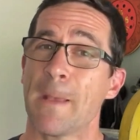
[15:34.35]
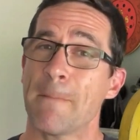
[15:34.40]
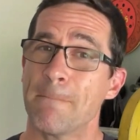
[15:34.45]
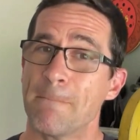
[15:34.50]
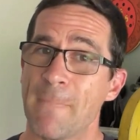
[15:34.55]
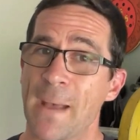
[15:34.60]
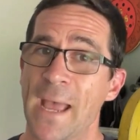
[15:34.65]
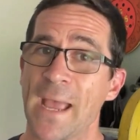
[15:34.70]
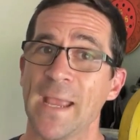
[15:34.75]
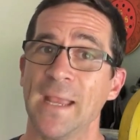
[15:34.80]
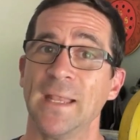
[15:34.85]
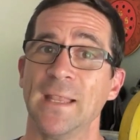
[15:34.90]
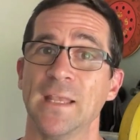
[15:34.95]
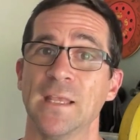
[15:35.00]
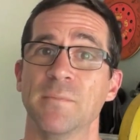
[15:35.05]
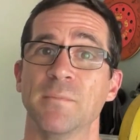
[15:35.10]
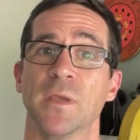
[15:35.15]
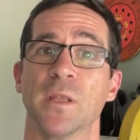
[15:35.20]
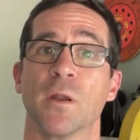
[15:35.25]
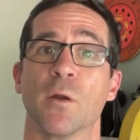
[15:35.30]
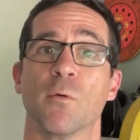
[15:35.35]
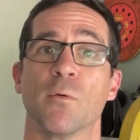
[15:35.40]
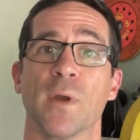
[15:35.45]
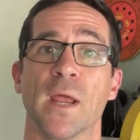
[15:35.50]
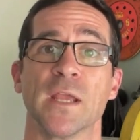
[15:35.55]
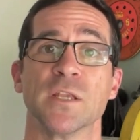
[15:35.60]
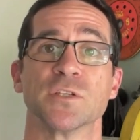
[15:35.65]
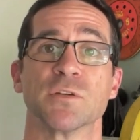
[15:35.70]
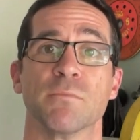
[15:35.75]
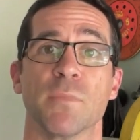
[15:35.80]
may limit
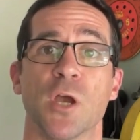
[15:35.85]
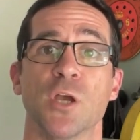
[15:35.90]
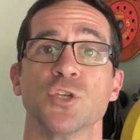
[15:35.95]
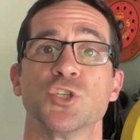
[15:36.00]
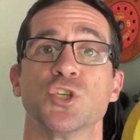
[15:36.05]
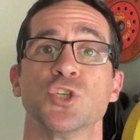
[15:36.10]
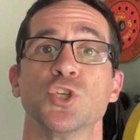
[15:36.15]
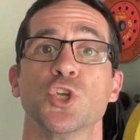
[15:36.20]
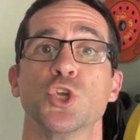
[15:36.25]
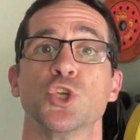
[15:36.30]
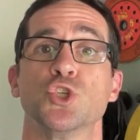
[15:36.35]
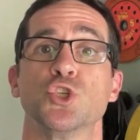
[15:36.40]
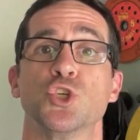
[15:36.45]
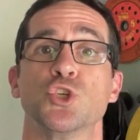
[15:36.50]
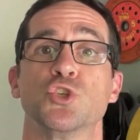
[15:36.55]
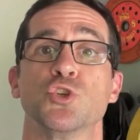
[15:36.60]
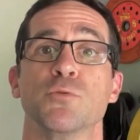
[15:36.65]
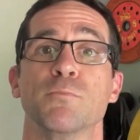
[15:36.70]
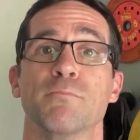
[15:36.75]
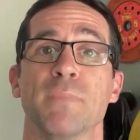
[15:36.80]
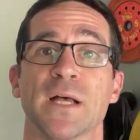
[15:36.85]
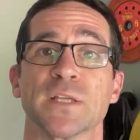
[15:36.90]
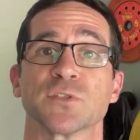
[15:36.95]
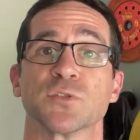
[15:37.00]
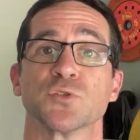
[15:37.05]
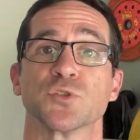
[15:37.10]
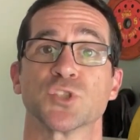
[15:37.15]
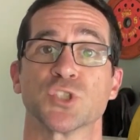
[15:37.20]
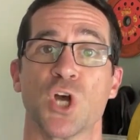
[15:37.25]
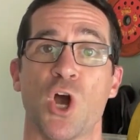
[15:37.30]
range of motion due to
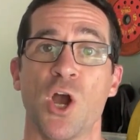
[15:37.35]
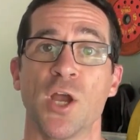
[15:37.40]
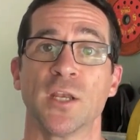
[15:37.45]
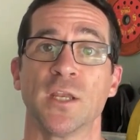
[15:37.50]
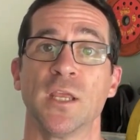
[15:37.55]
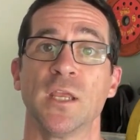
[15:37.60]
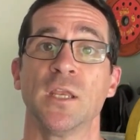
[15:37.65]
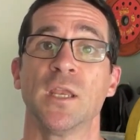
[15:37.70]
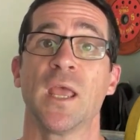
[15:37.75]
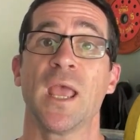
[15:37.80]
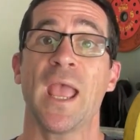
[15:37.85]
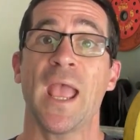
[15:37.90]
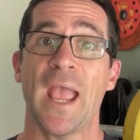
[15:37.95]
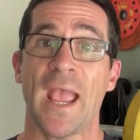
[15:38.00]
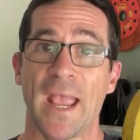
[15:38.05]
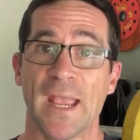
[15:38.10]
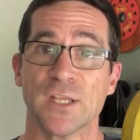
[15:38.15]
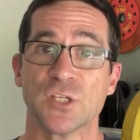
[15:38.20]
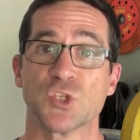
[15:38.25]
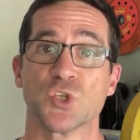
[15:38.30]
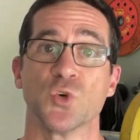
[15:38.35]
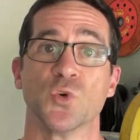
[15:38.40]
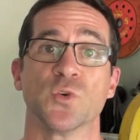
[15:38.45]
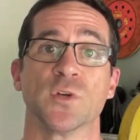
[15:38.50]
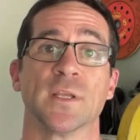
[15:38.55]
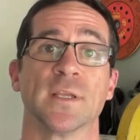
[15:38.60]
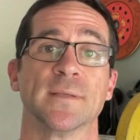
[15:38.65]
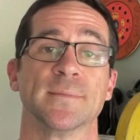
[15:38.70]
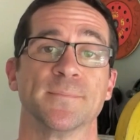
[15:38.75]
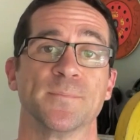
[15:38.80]
muscle tightening and
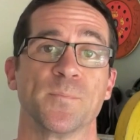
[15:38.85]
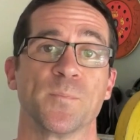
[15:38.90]
shortening.